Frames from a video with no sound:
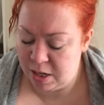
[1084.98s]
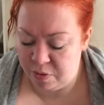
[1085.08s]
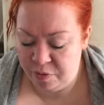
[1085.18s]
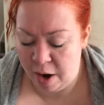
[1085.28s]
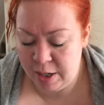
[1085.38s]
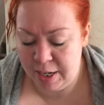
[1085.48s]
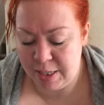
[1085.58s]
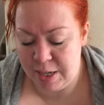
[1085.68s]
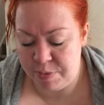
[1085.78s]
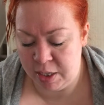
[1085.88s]
finally
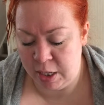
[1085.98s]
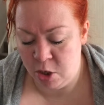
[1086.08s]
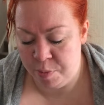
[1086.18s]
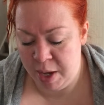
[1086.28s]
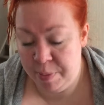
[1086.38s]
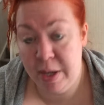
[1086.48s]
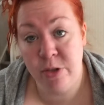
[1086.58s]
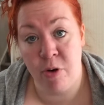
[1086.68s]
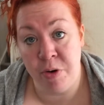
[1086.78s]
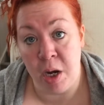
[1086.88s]
accepting that your baby
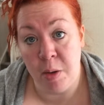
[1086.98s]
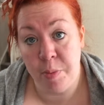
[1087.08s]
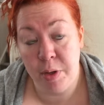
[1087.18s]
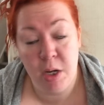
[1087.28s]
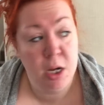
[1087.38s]
has grown up,